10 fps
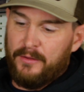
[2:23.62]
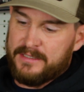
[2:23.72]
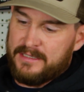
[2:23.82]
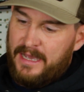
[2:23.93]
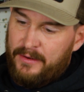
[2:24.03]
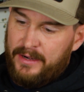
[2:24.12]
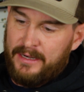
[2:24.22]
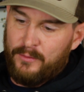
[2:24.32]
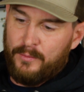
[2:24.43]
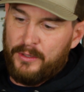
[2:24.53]
on the side right
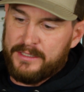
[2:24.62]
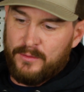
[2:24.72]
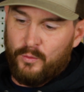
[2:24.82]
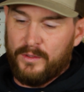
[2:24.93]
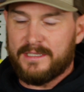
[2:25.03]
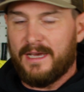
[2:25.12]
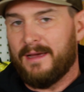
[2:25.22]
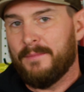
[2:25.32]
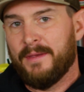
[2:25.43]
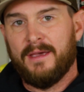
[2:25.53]
here. We'll press it one
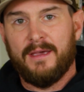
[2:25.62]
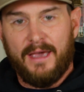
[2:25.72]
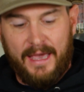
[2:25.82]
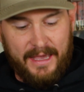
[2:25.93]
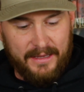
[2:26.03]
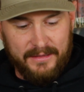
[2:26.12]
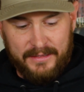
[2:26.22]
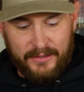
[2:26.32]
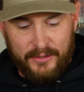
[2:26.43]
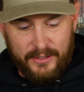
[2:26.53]
time. And
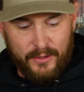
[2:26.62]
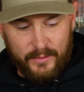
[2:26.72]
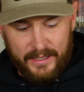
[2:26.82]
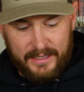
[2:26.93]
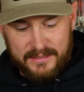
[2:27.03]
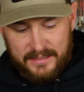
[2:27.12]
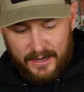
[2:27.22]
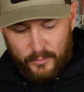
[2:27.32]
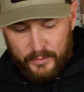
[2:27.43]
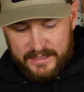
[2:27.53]
there you go. It is
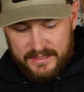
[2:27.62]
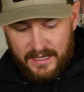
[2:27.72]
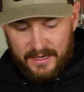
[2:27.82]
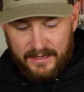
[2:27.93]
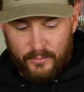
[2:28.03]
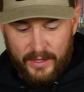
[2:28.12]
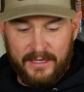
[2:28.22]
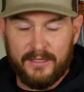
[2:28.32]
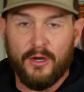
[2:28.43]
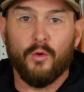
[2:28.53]
now reset and ready
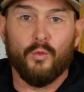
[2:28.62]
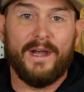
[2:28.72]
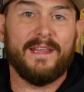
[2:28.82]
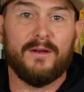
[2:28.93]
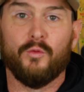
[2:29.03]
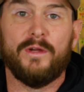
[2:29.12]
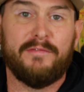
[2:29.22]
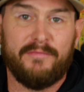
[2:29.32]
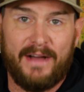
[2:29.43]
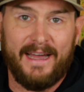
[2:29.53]
to go, ready to
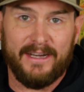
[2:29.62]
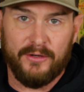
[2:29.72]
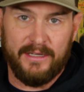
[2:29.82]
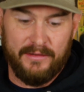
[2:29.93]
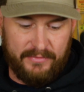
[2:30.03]
refire, in